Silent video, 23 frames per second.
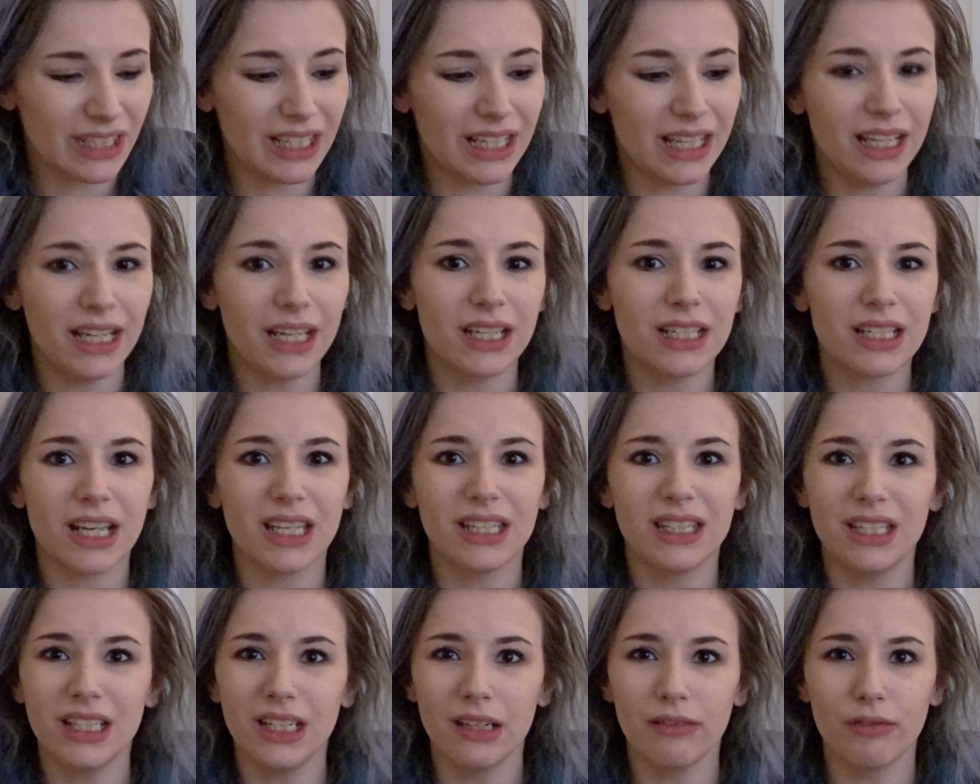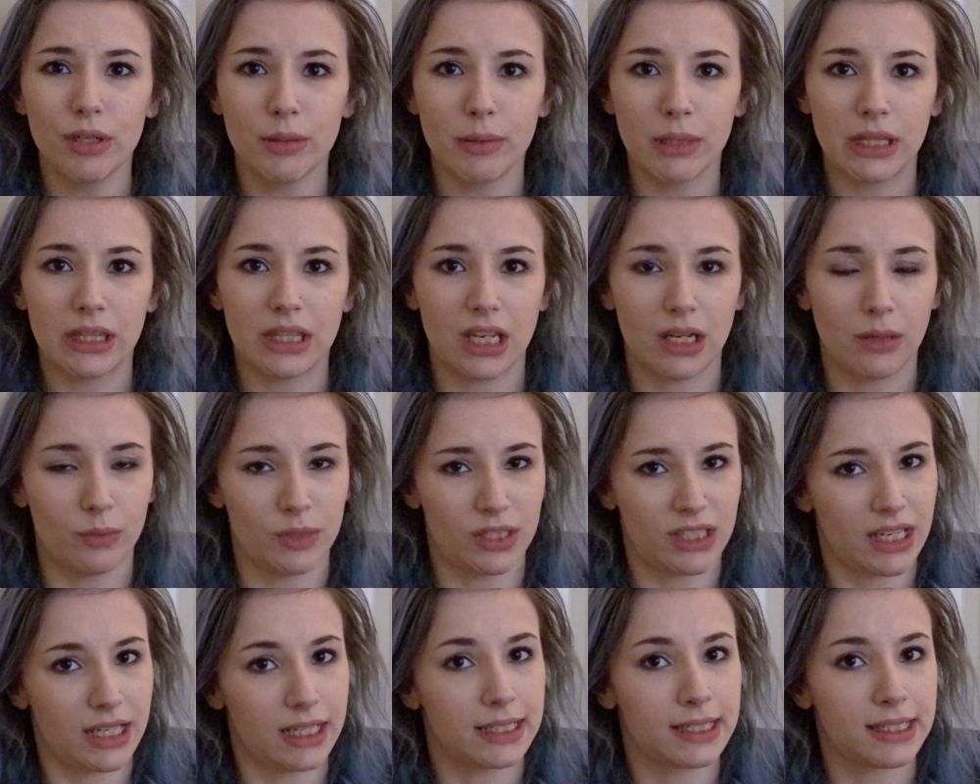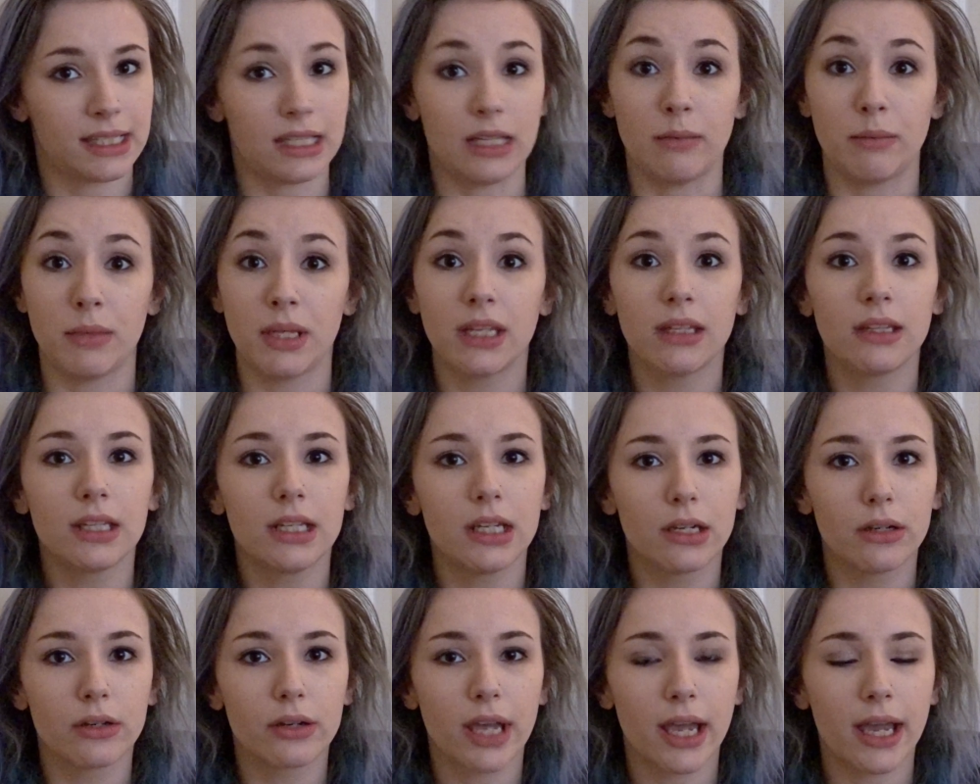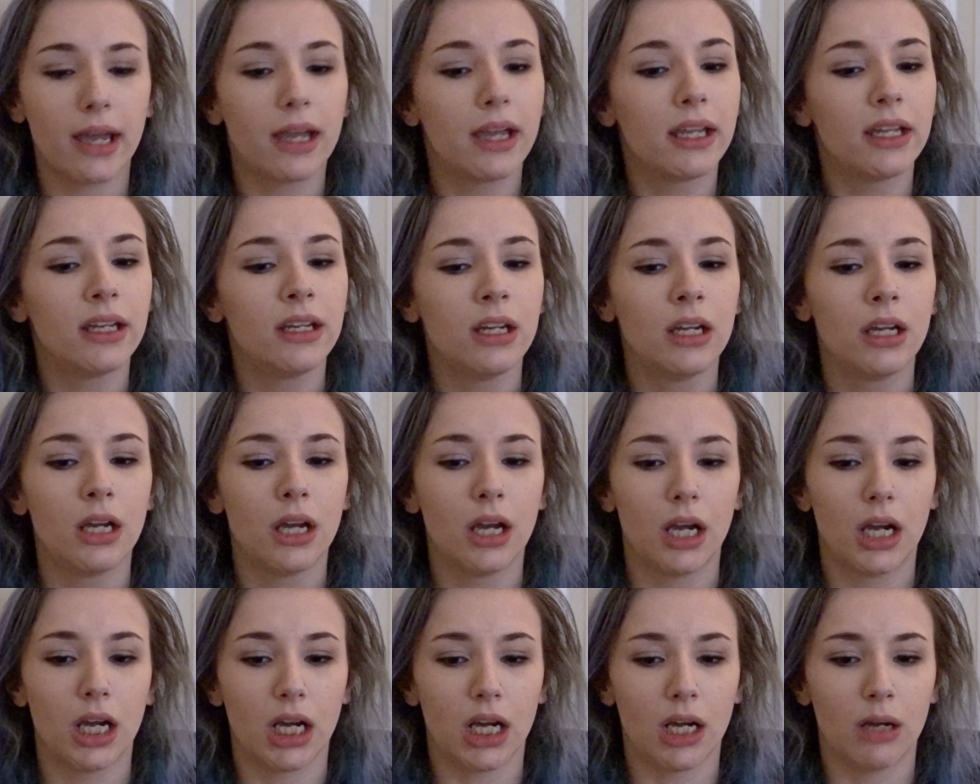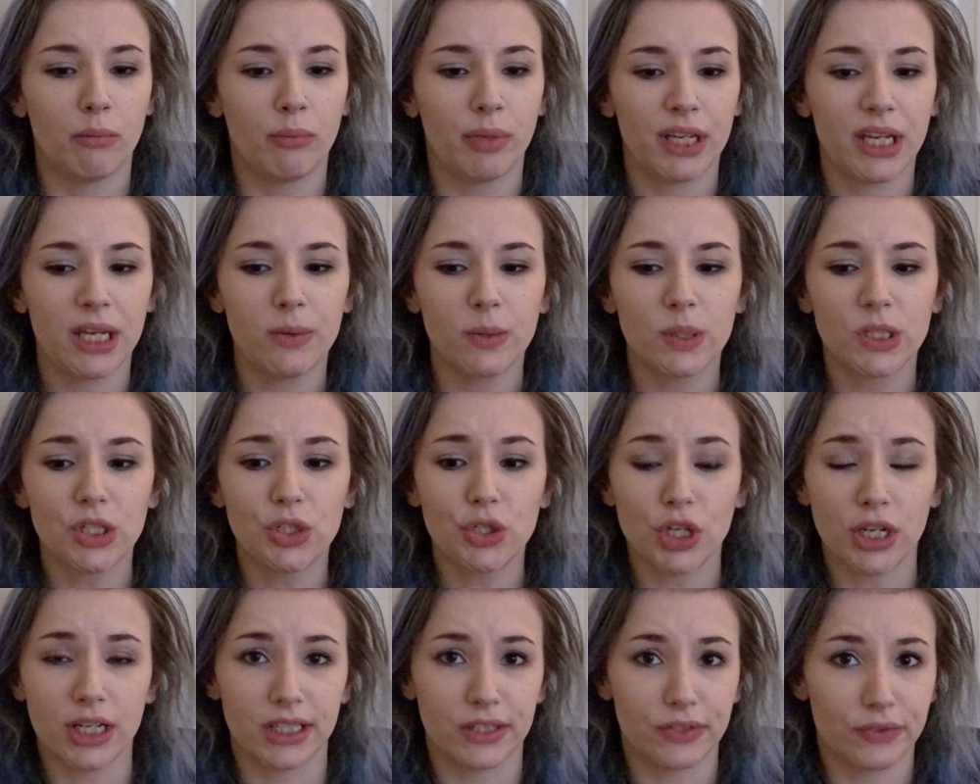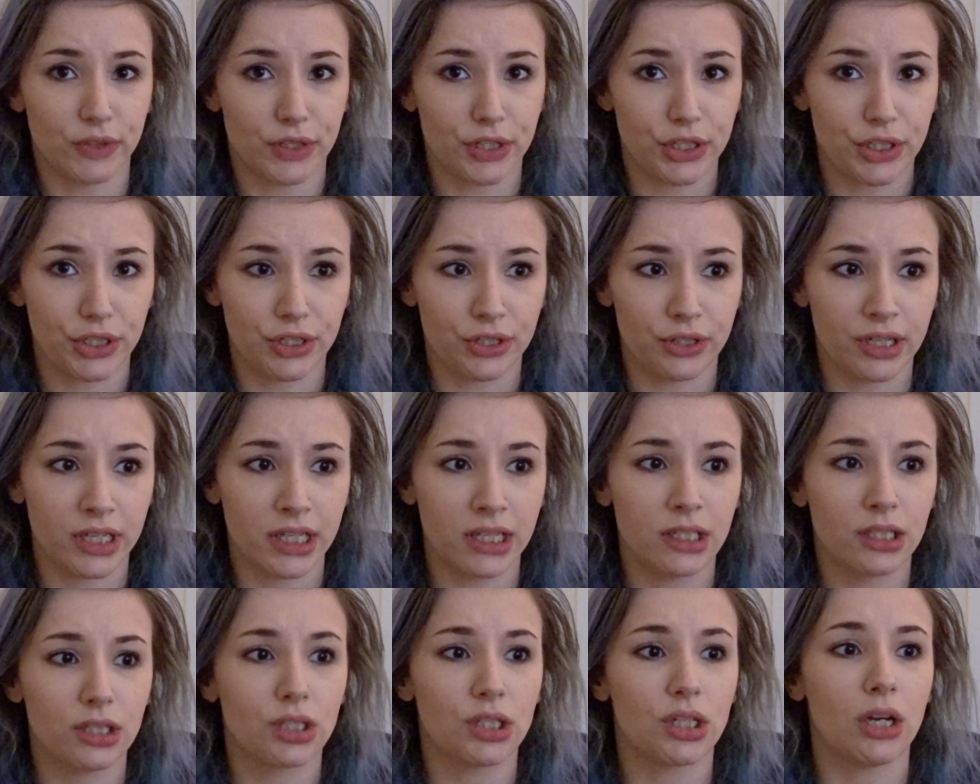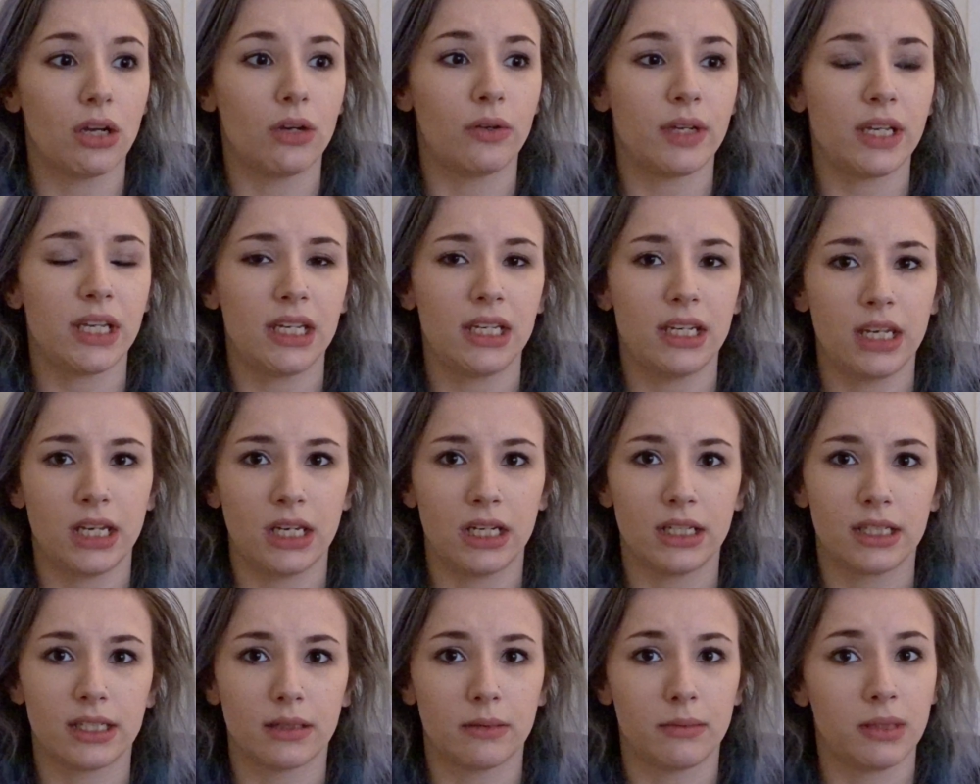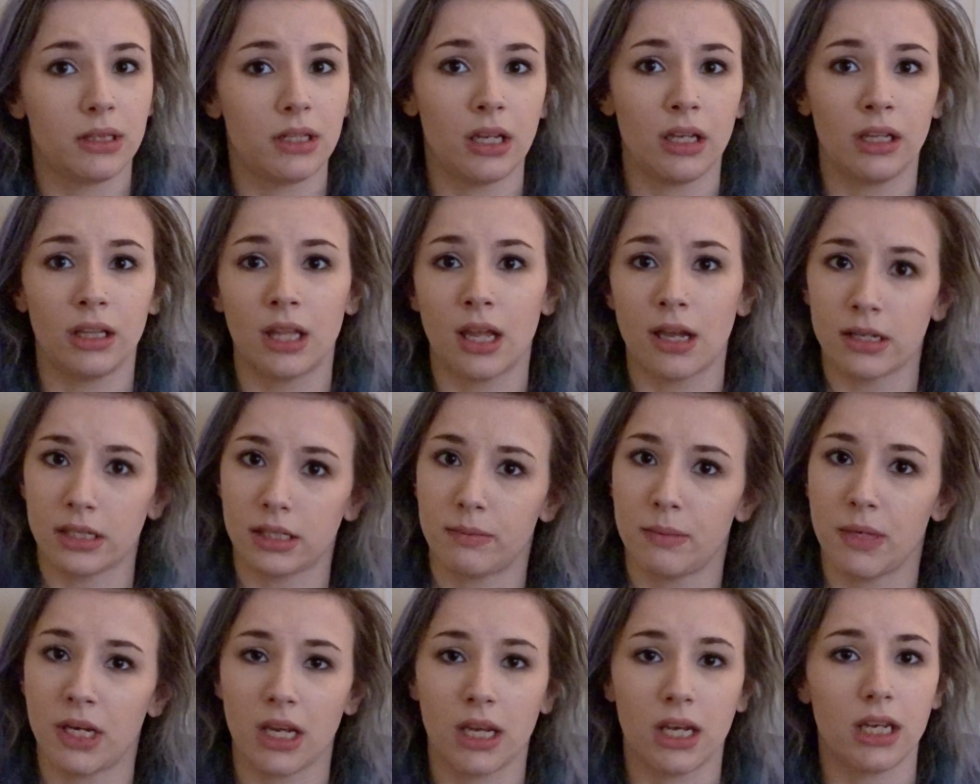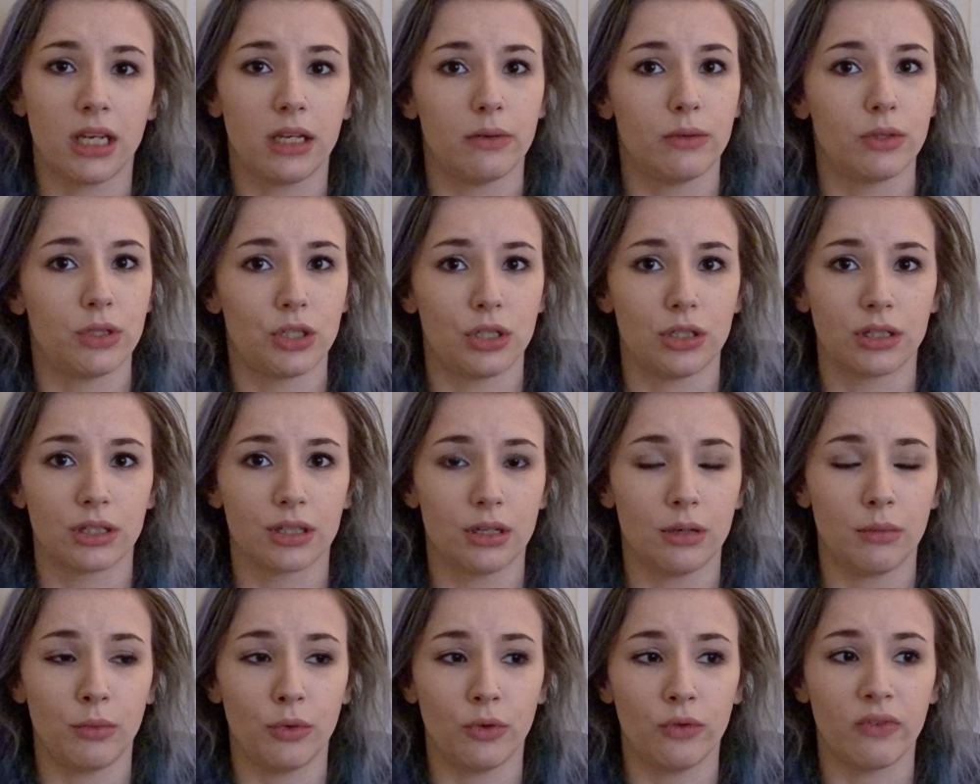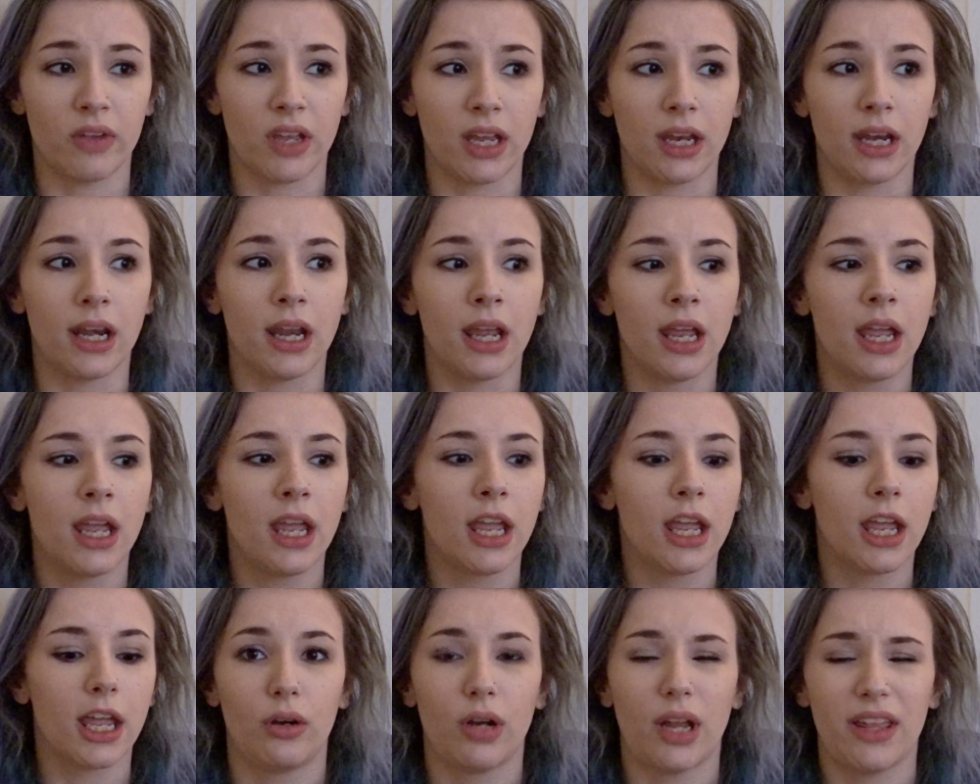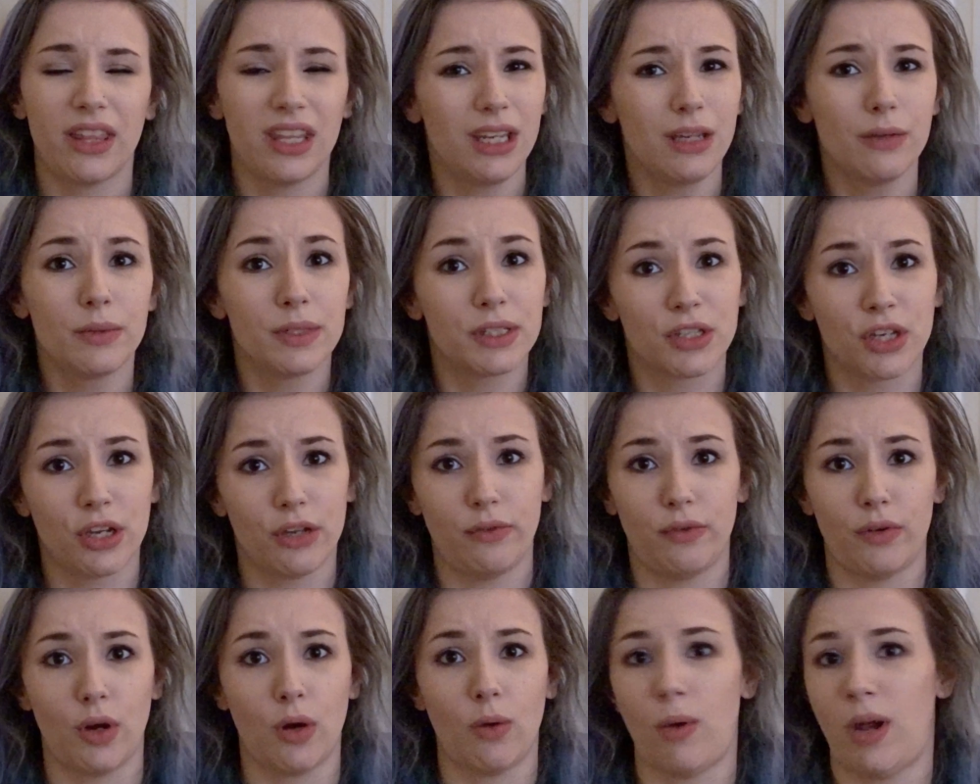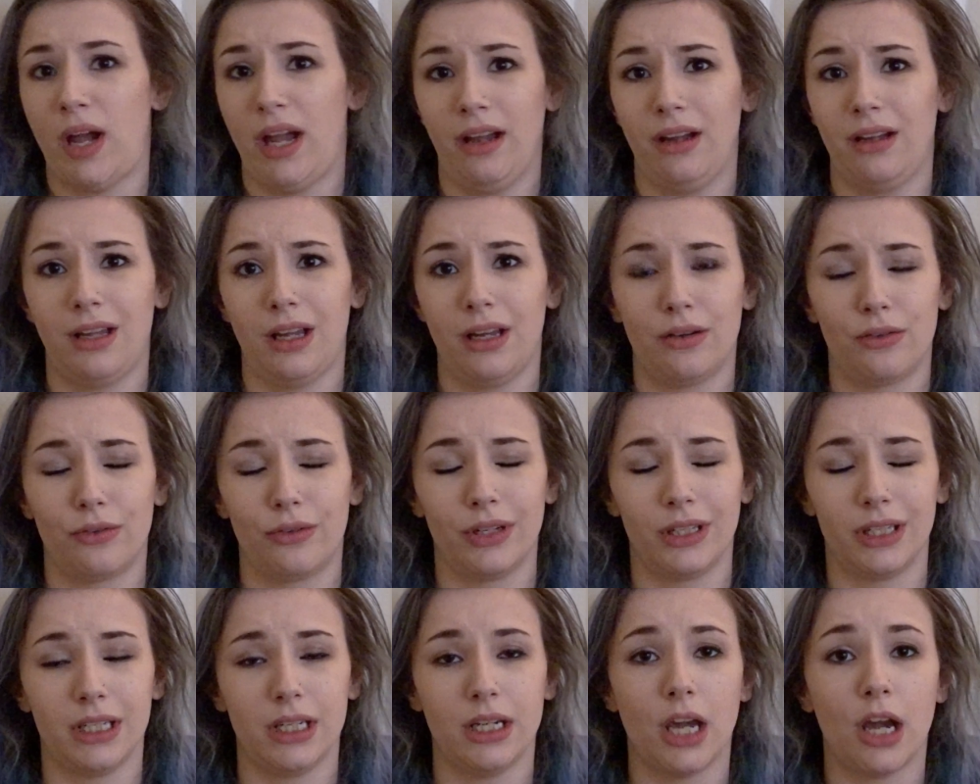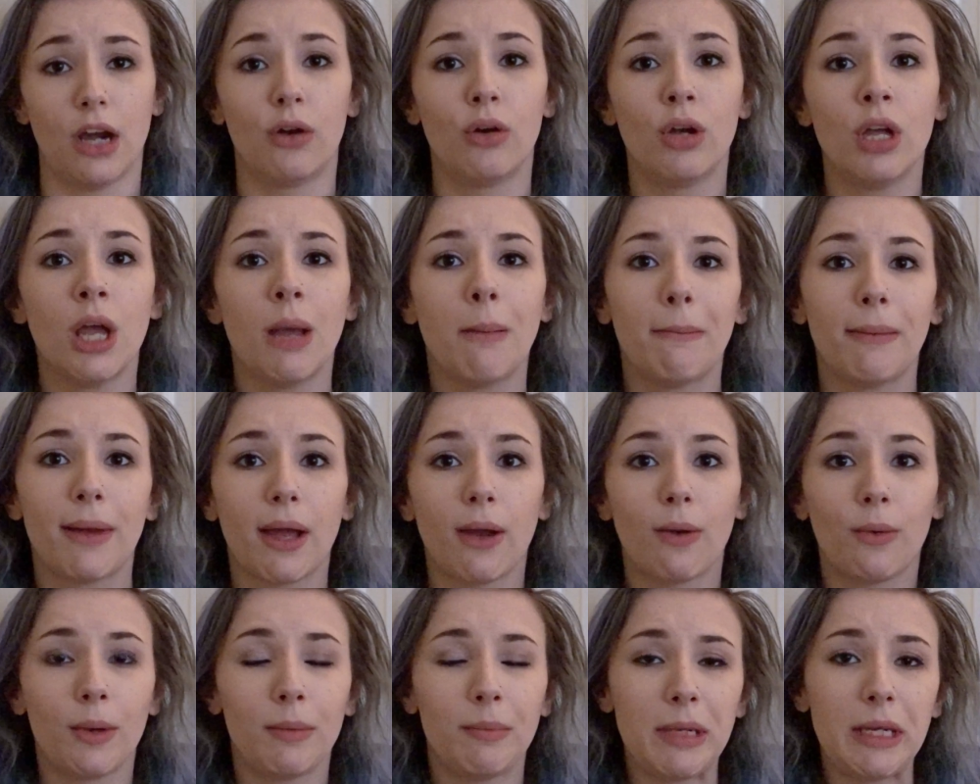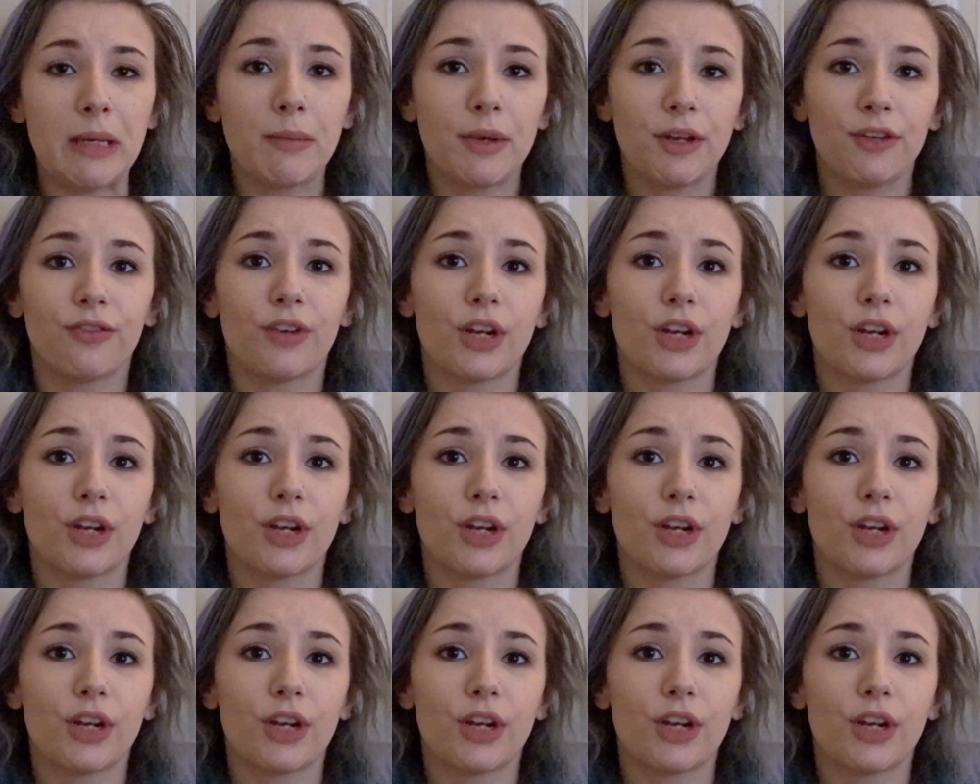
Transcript: and I think everything was like seemingly okay, but he was a transfer student, so he needed something last minute. He was just gonna move in. I think it was good for a while, I don't really know, but when me and my